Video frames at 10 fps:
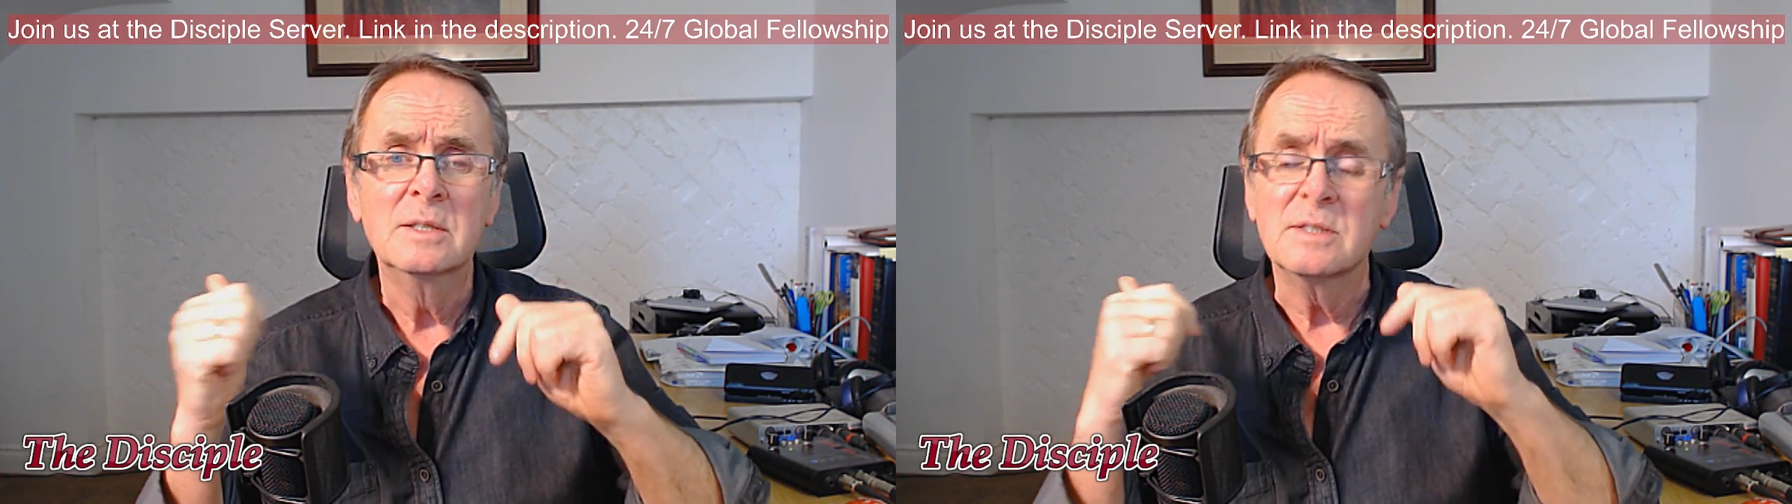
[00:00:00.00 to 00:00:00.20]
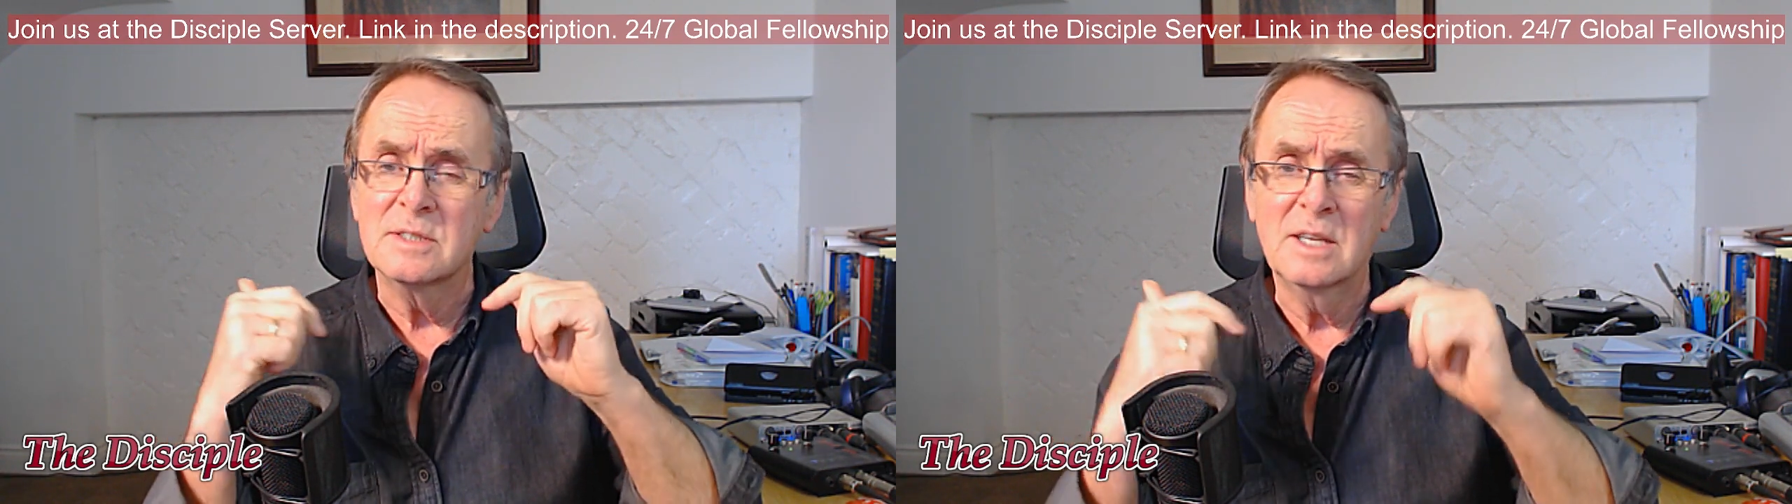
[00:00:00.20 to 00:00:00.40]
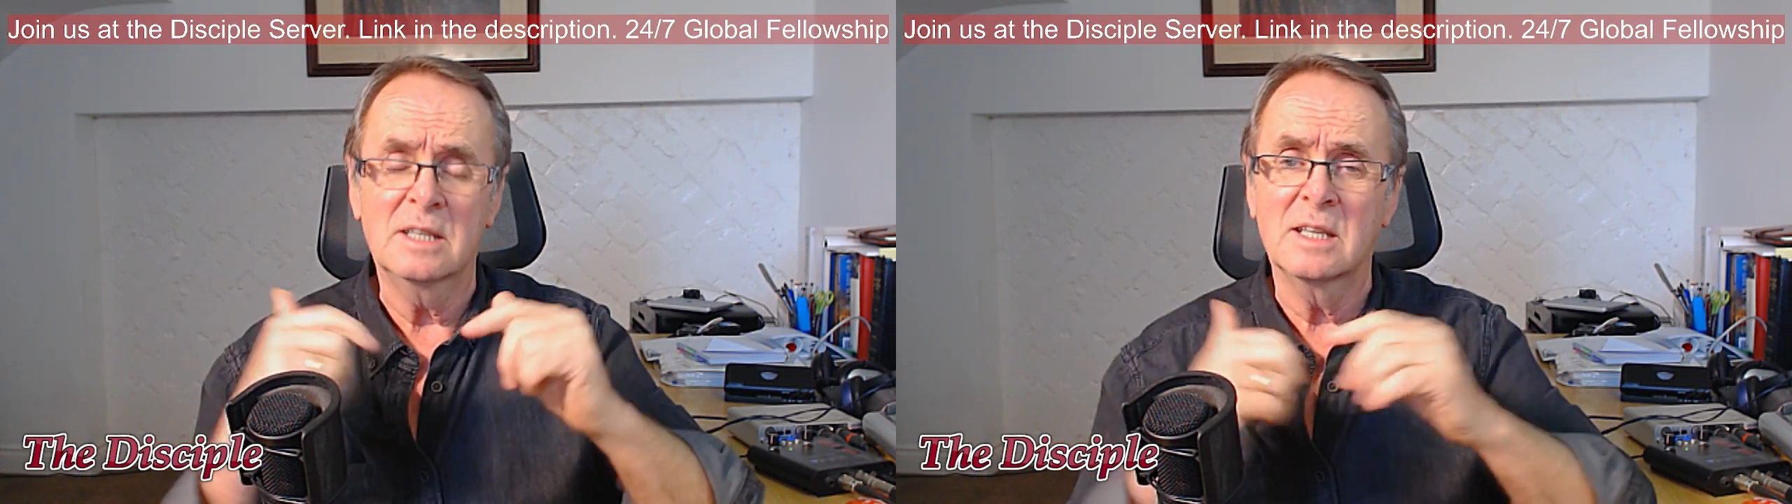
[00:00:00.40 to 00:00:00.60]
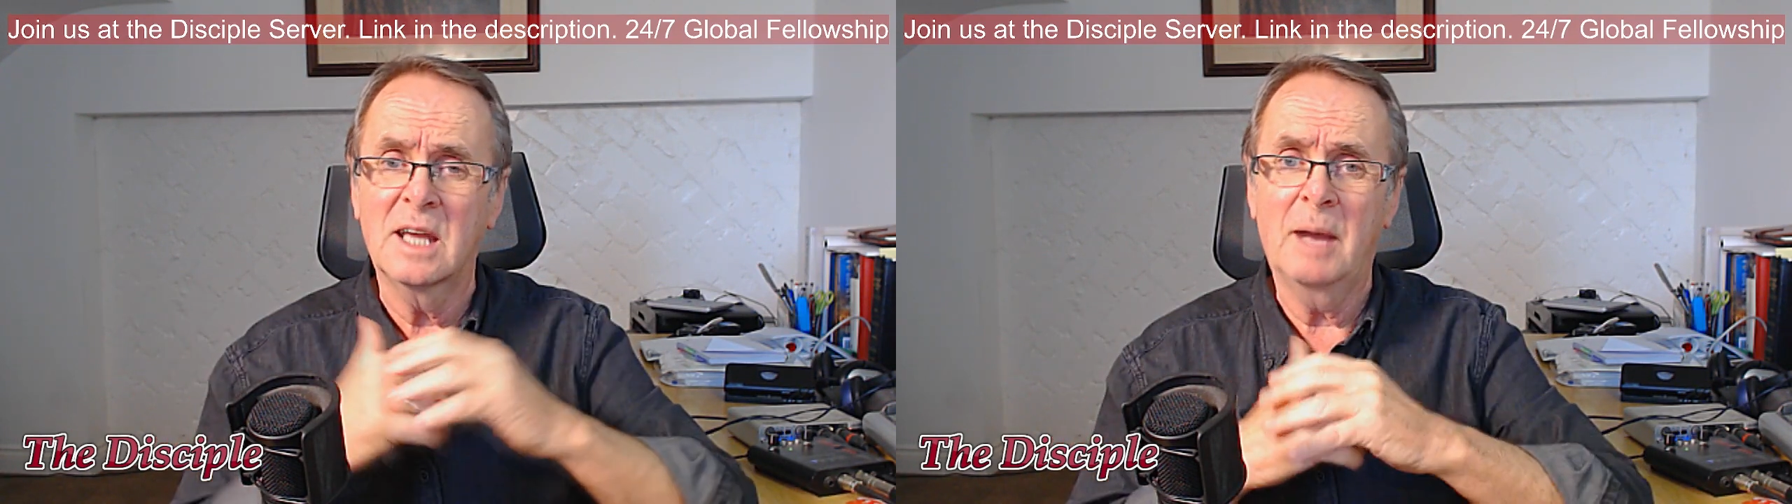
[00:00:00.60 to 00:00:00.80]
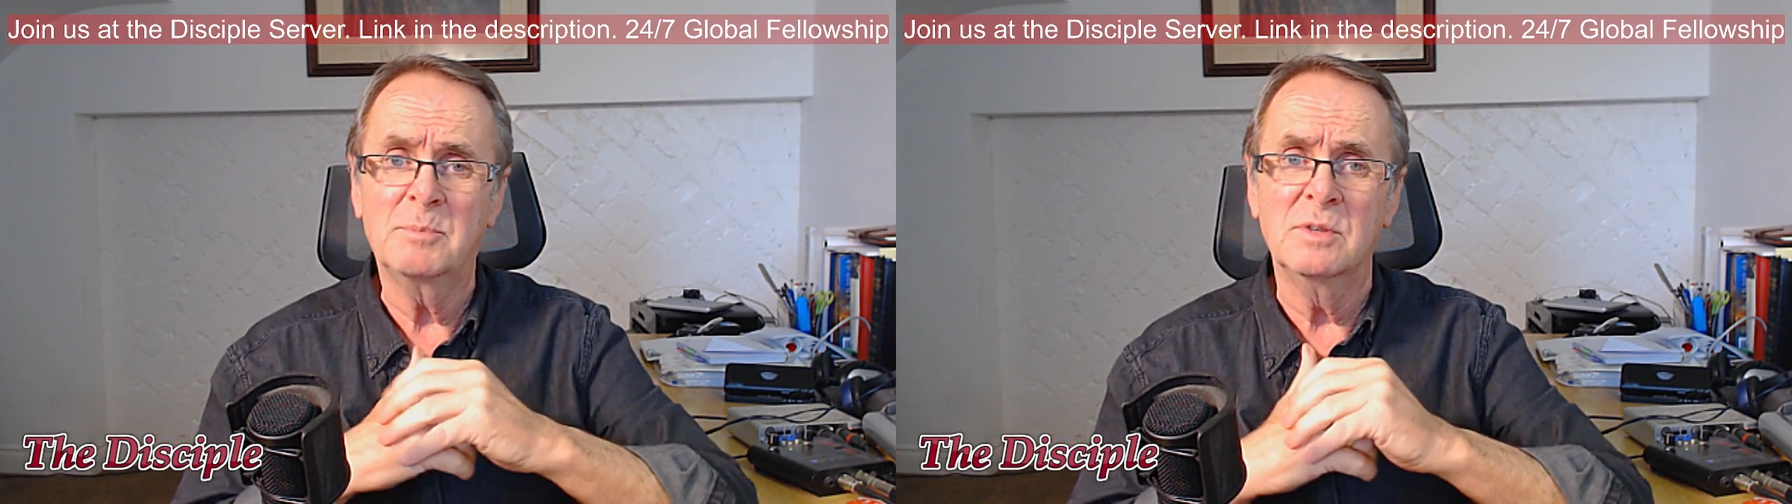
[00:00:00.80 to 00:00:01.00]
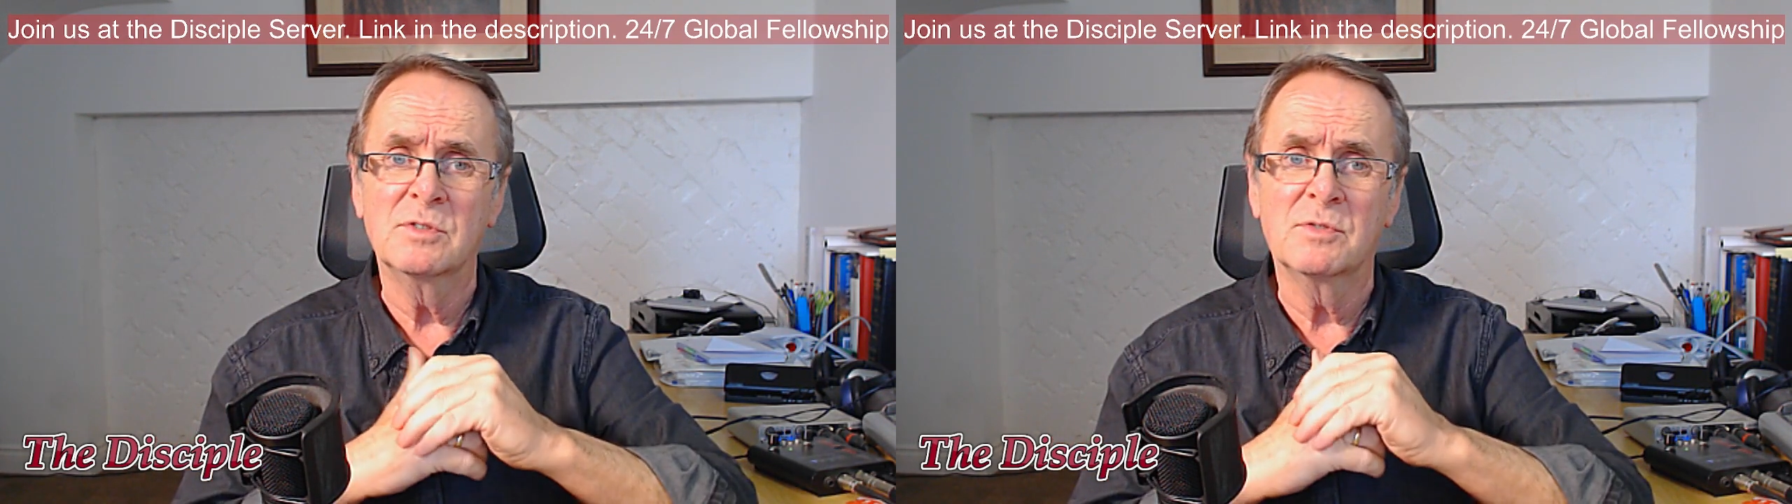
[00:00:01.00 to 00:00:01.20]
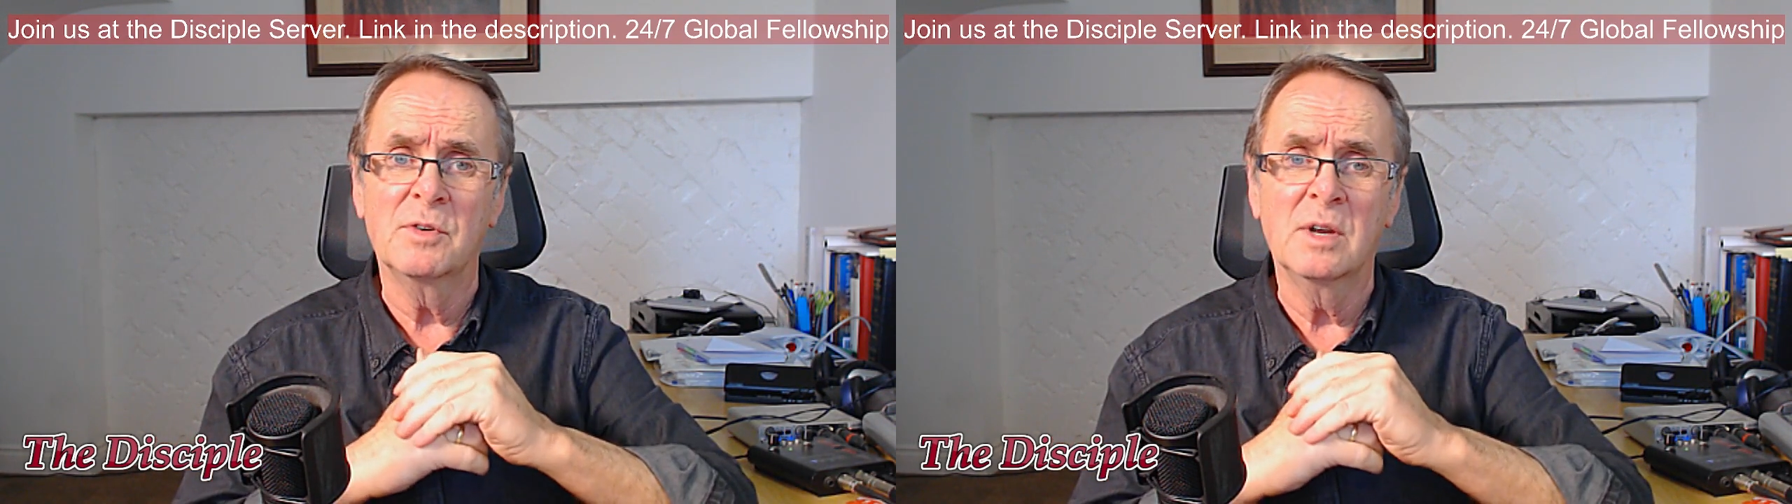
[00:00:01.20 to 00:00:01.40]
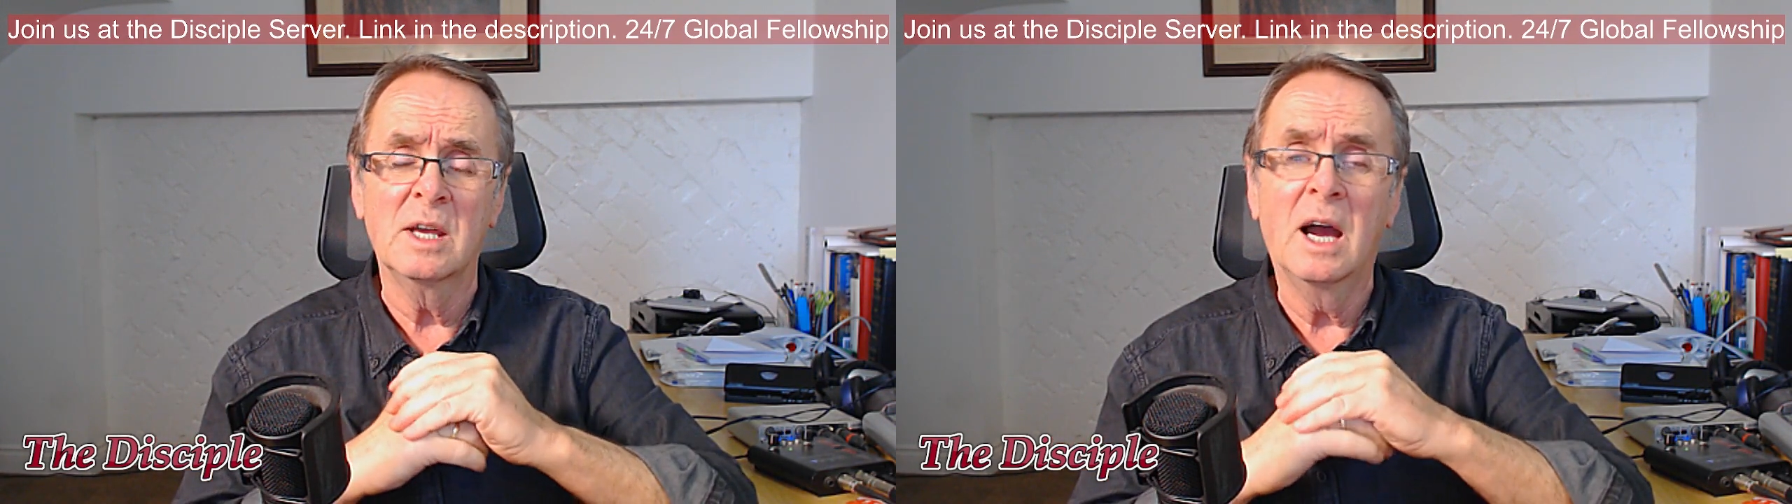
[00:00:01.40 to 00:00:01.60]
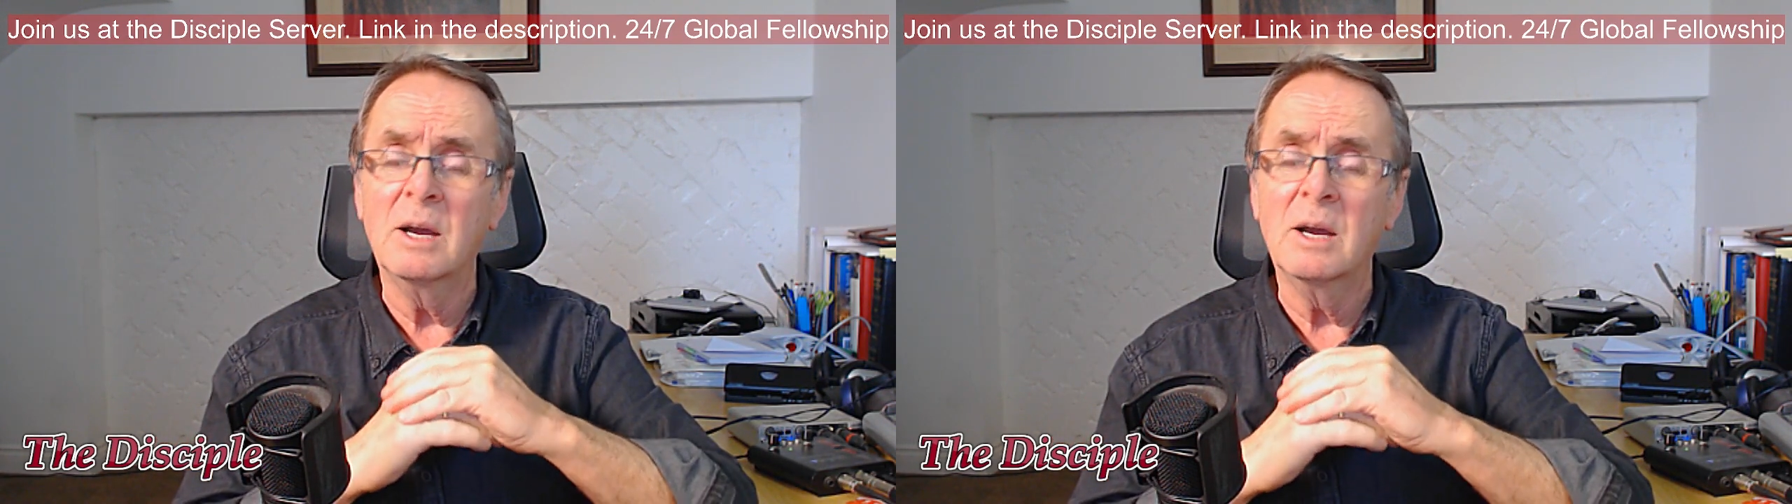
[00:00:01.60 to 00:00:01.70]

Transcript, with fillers: to set the captives free.